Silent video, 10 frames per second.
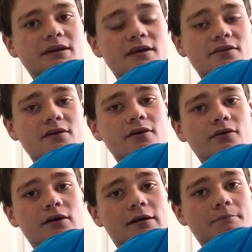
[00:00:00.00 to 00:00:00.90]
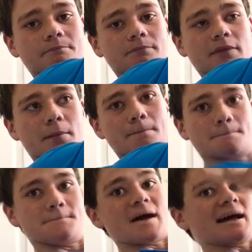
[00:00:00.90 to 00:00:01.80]
another
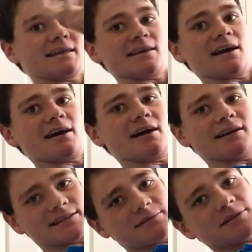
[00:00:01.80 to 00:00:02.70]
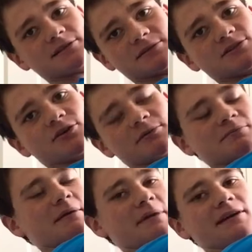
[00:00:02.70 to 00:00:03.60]
backyard, except this one it's not
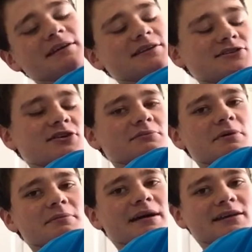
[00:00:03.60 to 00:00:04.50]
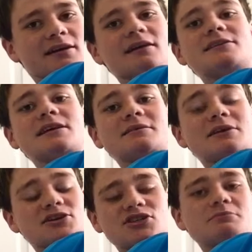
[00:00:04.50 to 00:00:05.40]
in my backyard. It's
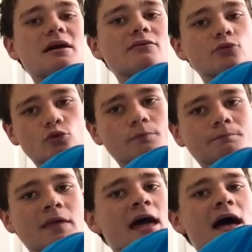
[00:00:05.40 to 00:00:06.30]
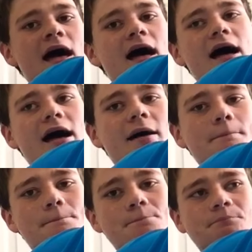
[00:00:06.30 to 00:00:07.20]
actually in my room.
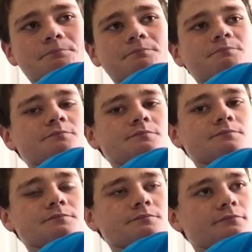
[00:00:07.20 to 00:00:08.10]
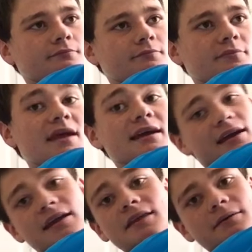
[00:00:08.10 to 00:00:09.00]
Yeah,
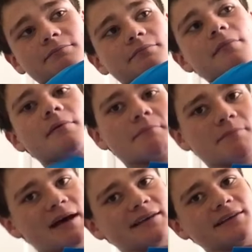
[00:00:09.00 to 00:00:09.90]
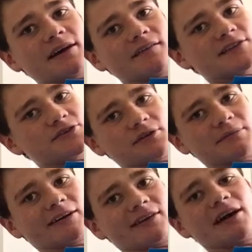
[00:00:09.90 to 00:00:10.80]
another backyard that's not the
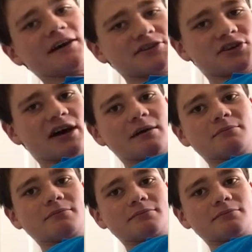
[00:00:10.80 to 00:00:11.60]
backyard type,